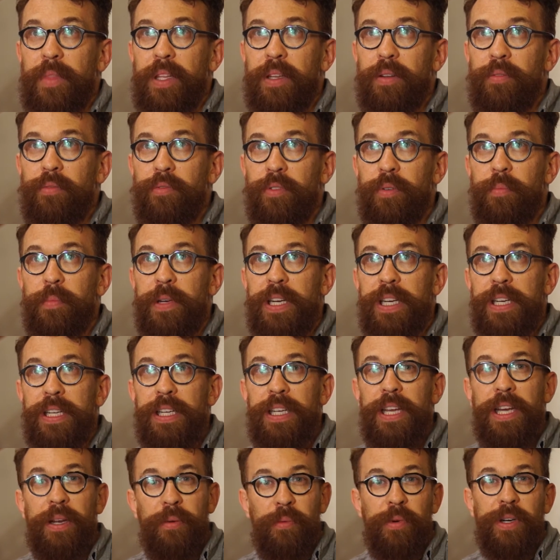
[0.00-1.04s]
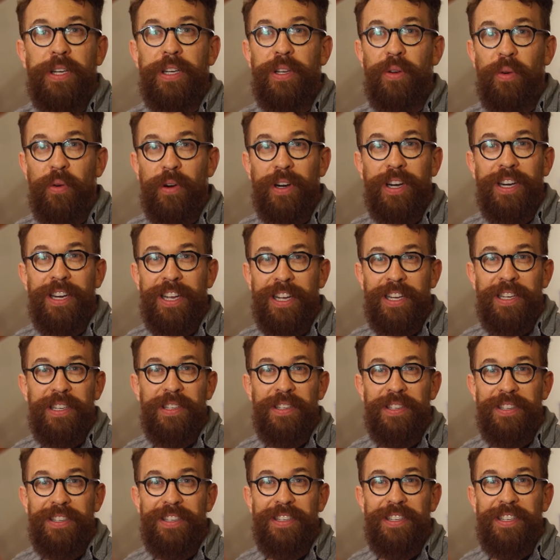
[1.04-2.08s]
for me to get really organized.